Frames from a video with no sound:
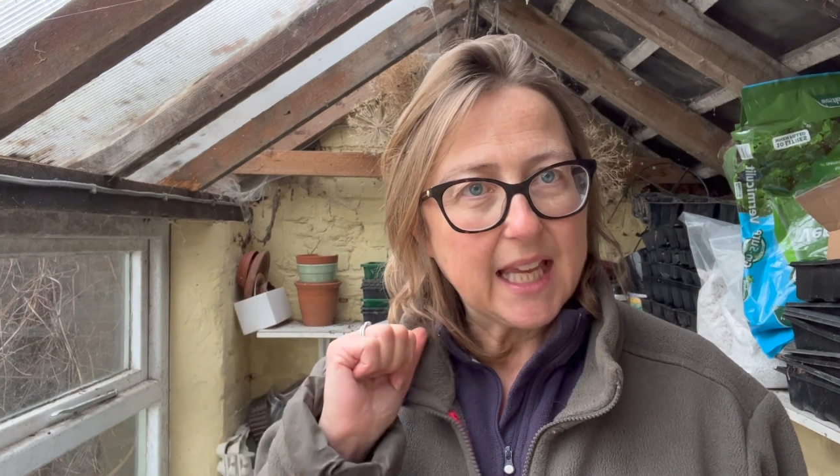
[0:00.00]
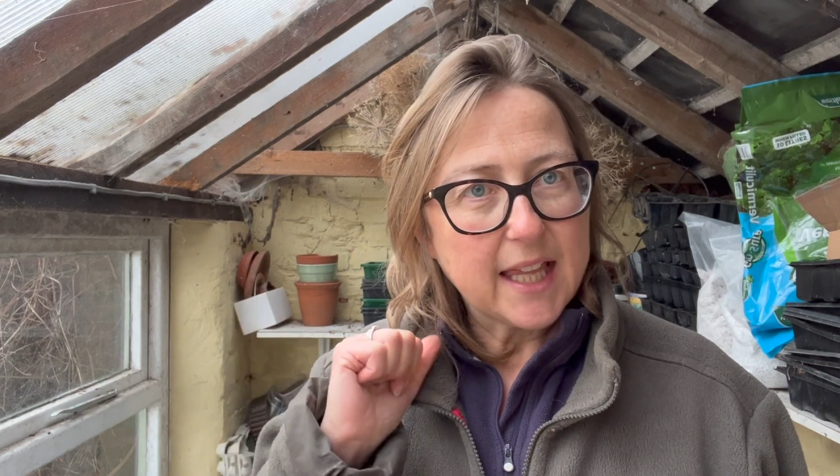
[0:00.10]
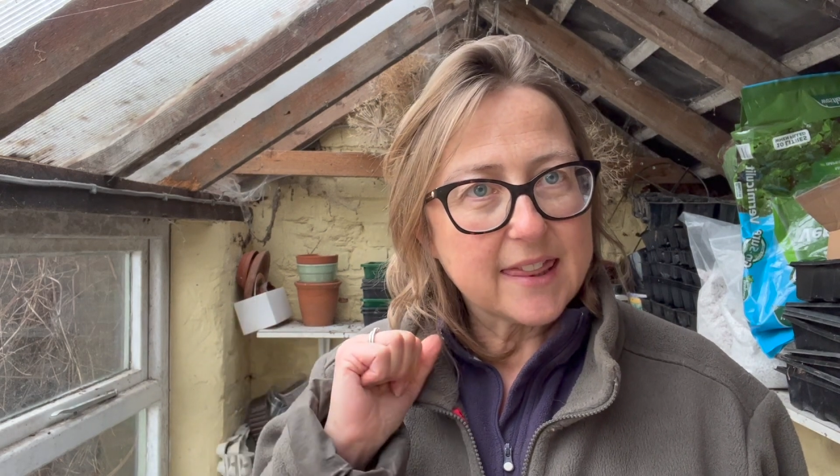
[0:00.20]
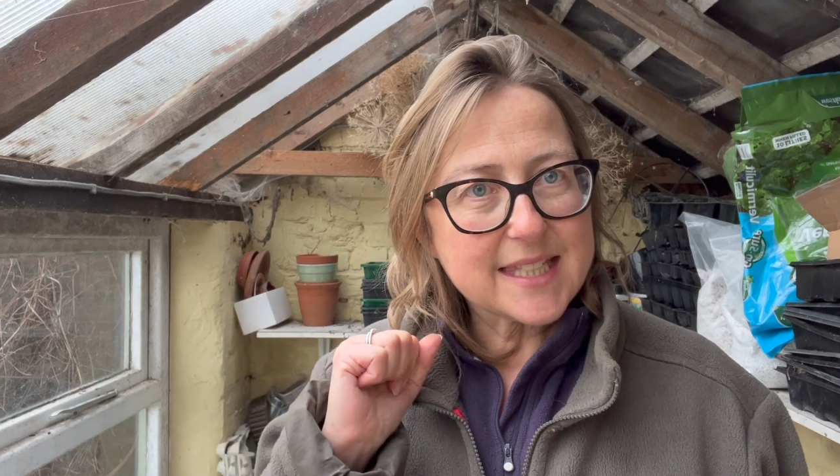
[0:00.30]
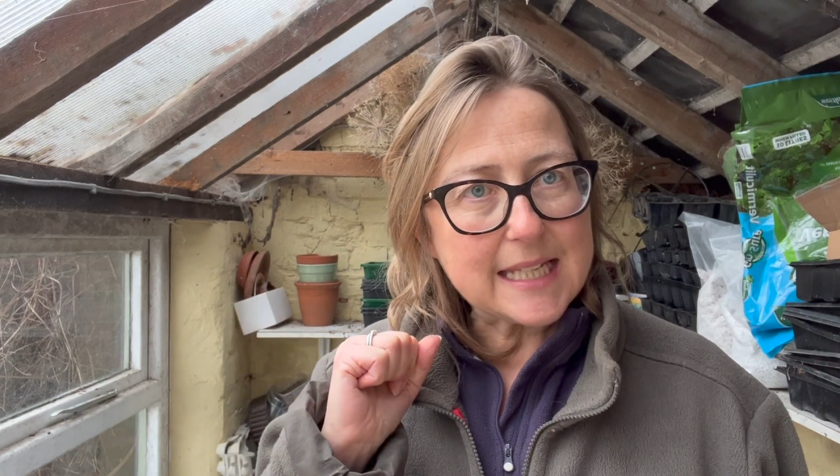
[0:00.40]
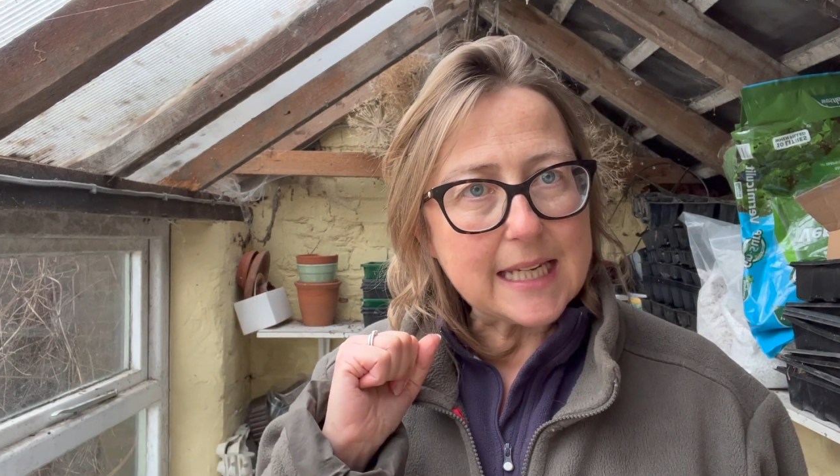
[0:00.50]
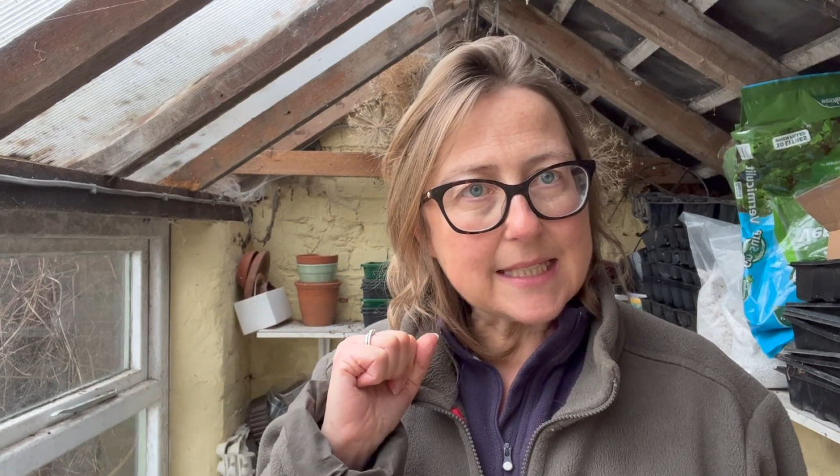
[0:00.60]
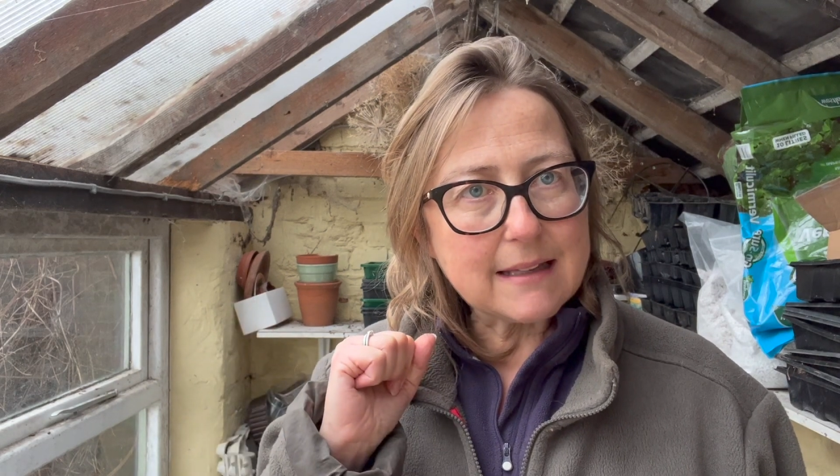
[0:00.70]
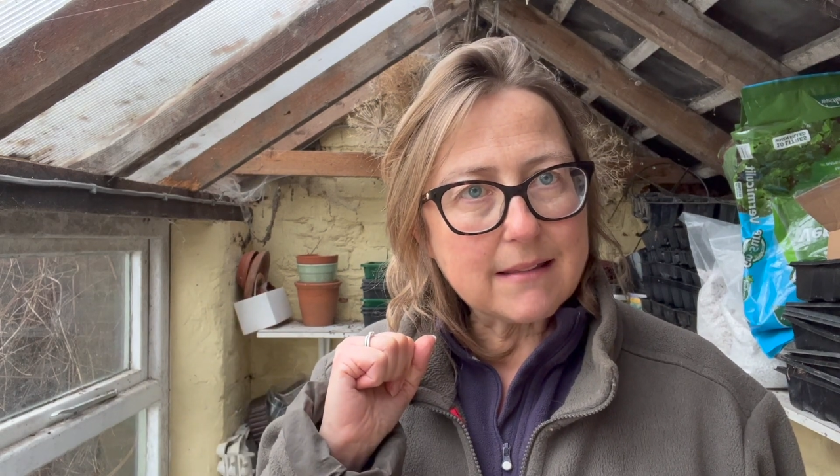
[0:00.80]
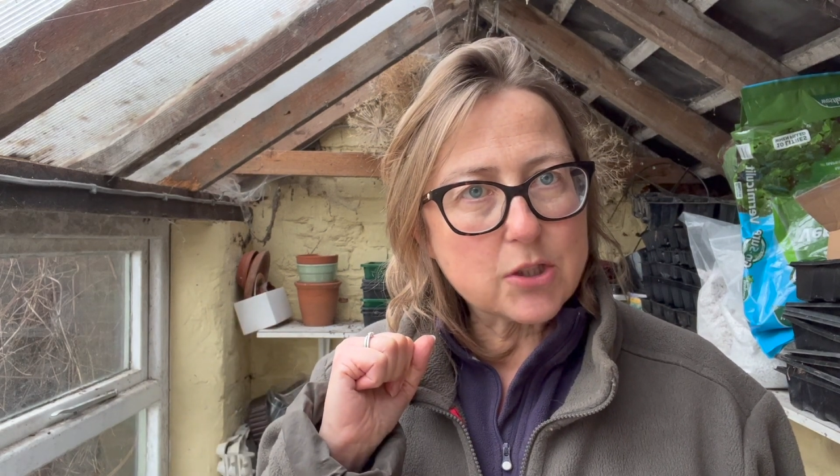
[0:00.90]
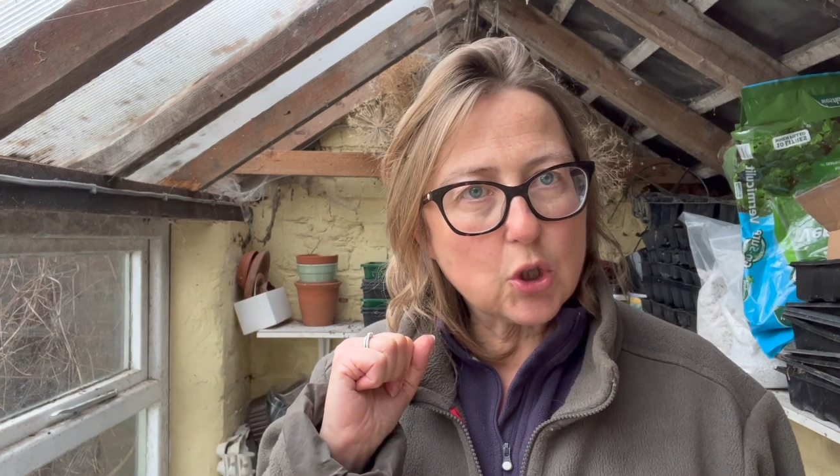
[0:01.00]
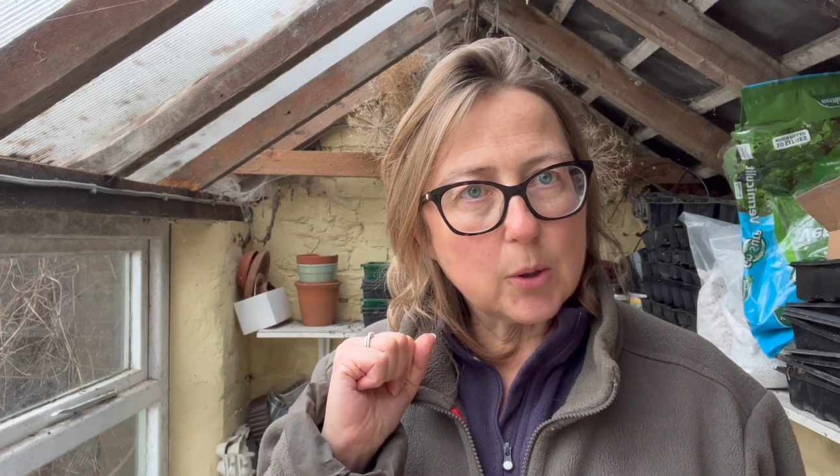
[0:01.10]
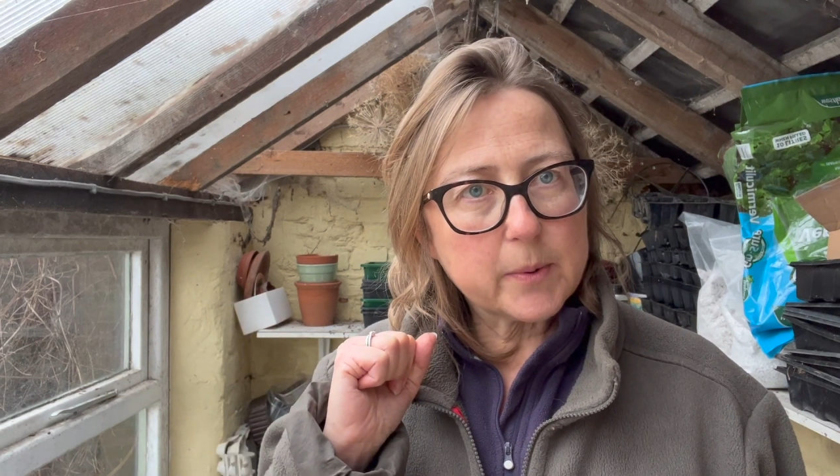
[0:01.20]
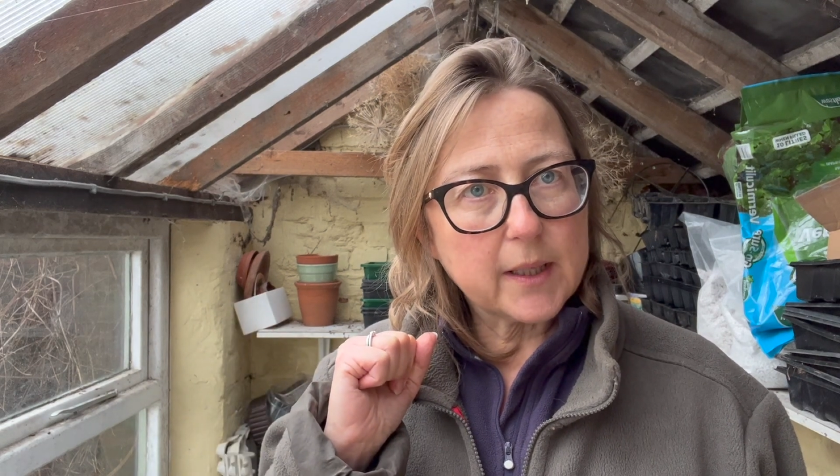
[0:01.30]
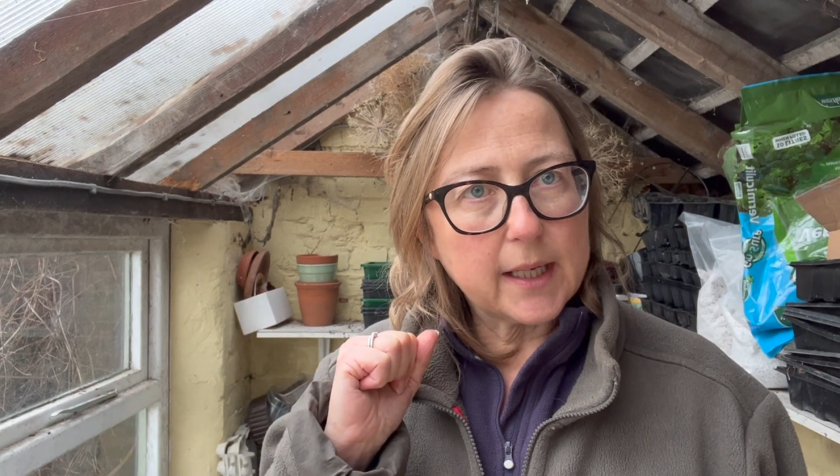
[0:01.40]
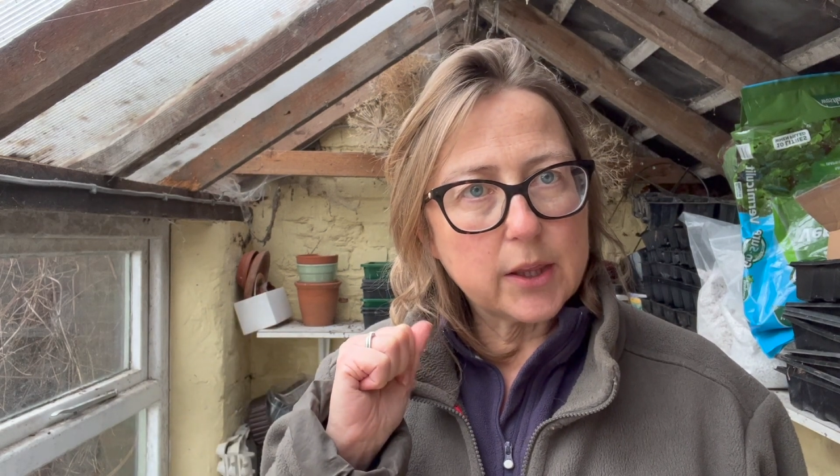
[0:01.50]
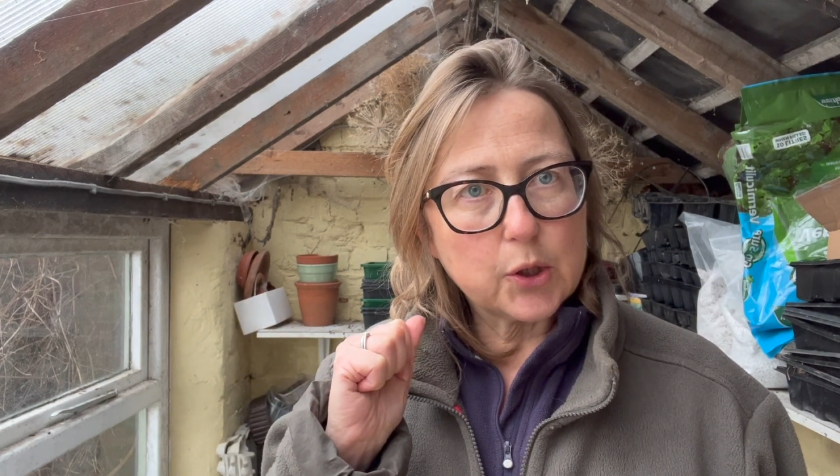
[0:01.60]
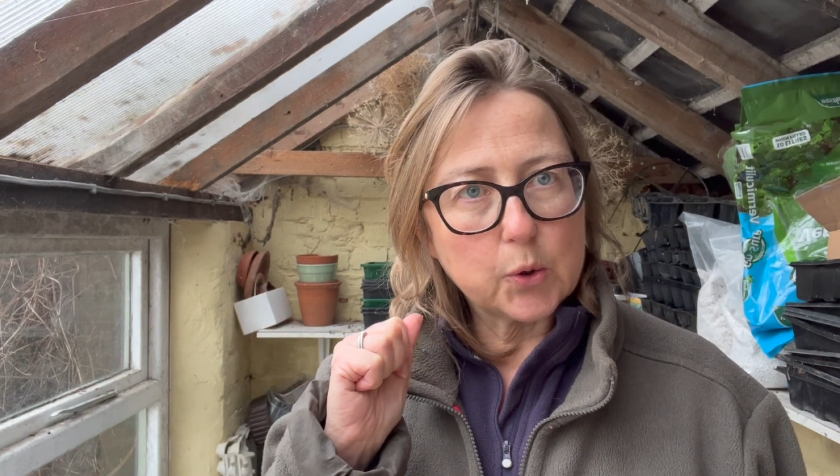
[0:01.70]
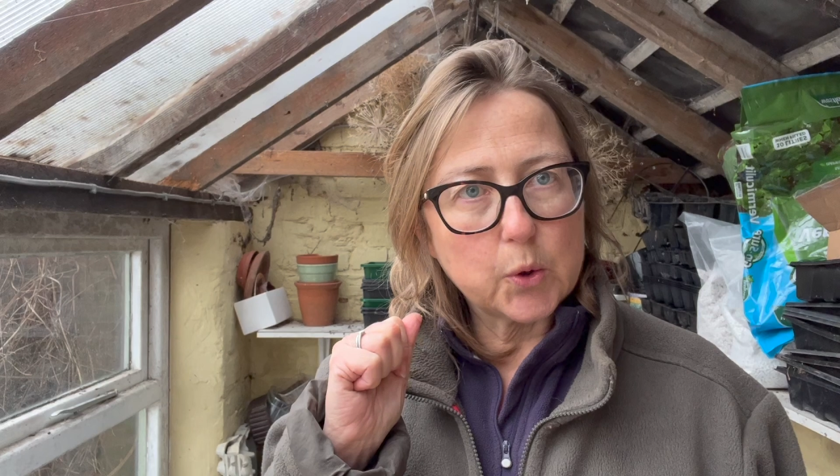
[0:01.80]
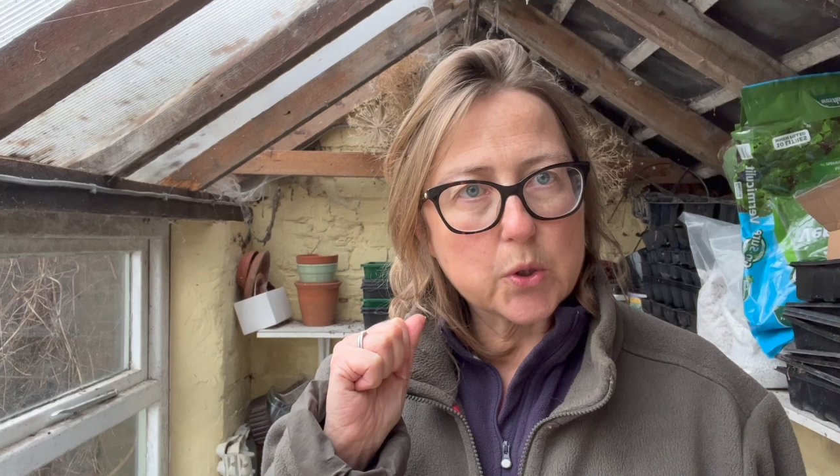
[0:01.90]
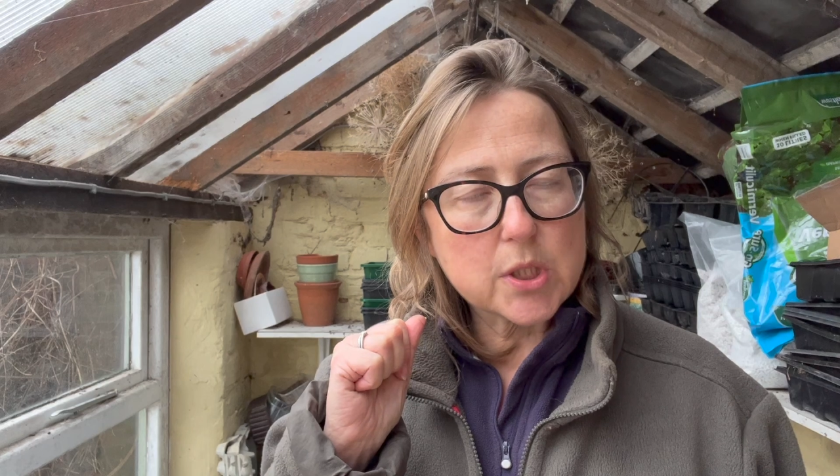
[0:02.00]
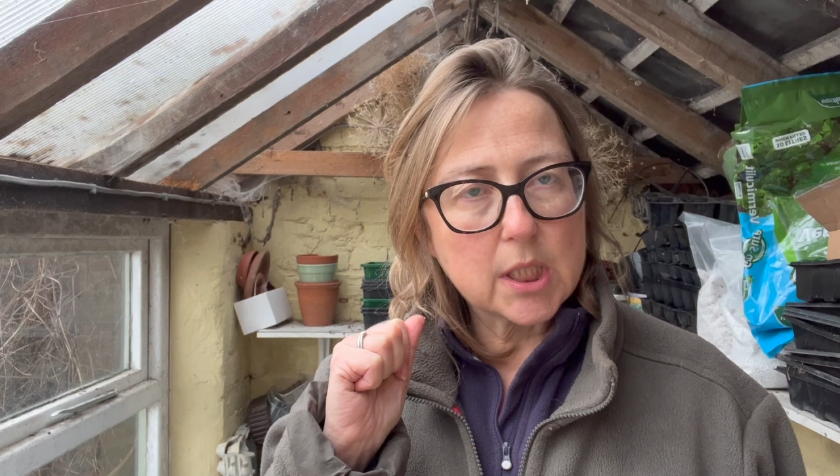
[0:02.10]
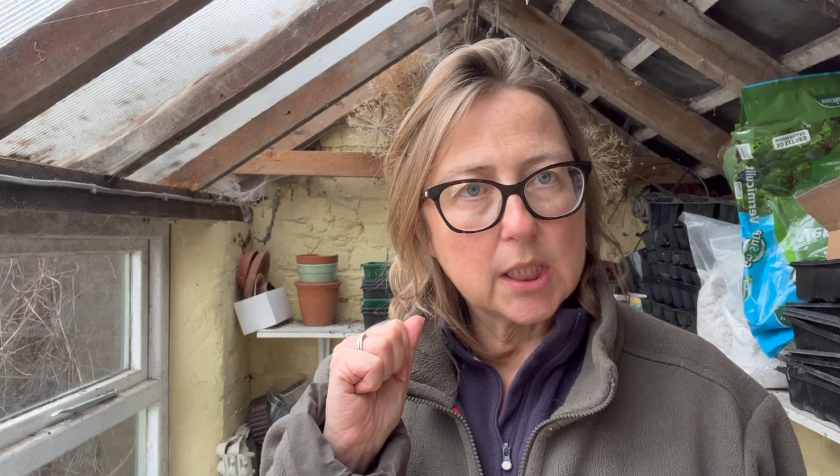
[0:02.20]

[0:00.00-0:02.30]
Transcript: This isn't the job that I thought